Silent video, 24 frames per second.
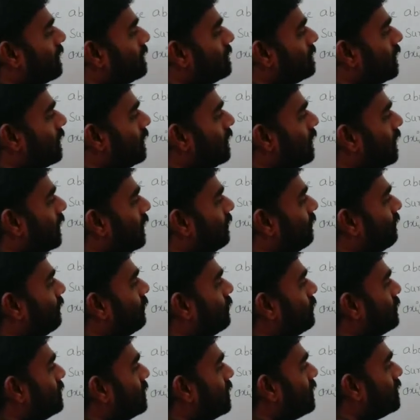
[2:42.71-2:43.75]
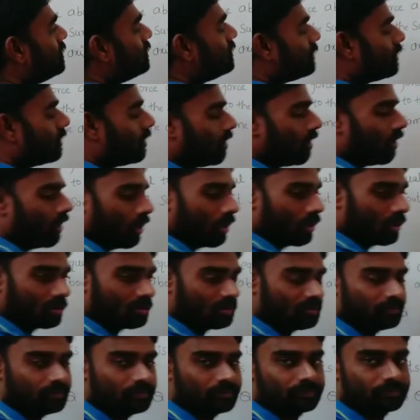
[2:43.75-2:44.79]
resultant force is
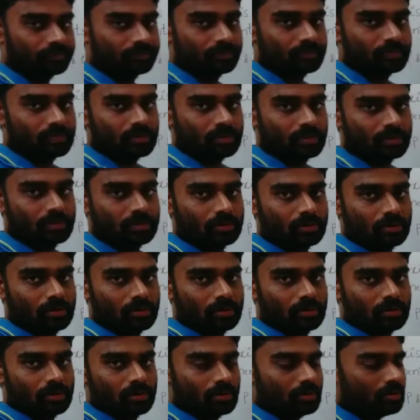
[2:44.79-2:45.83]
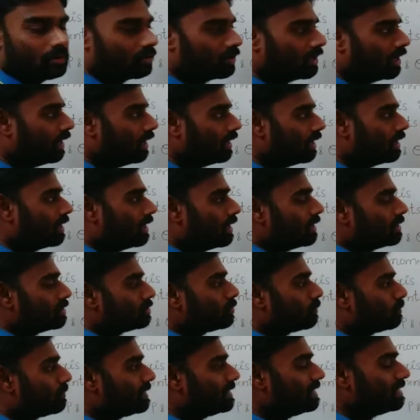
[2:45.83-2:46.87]
R. Okay, so
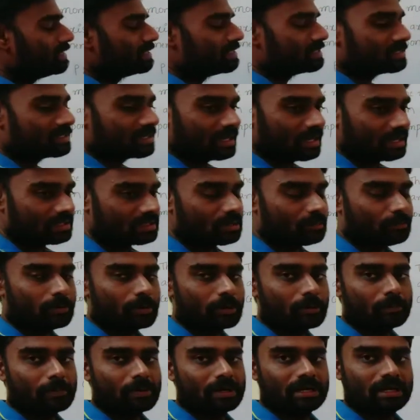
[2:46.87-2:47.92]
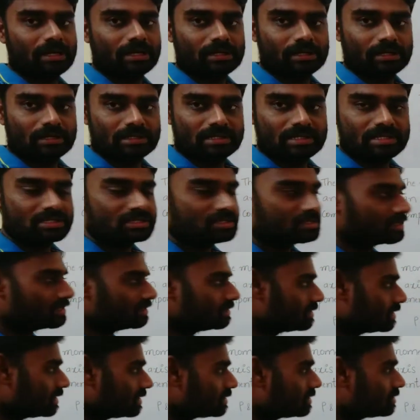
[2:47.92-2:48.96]
please take the perpendicular
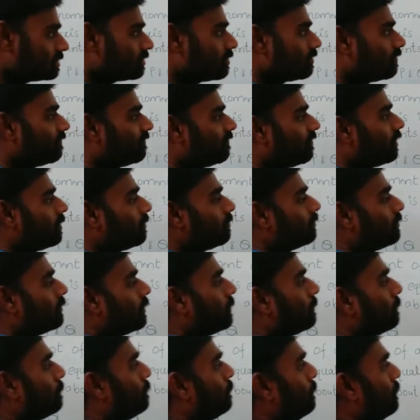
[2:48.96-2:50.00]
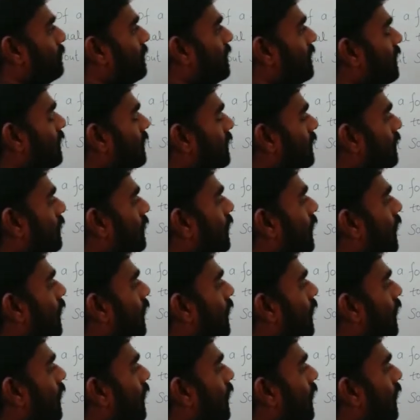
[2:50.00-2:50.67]
distances from P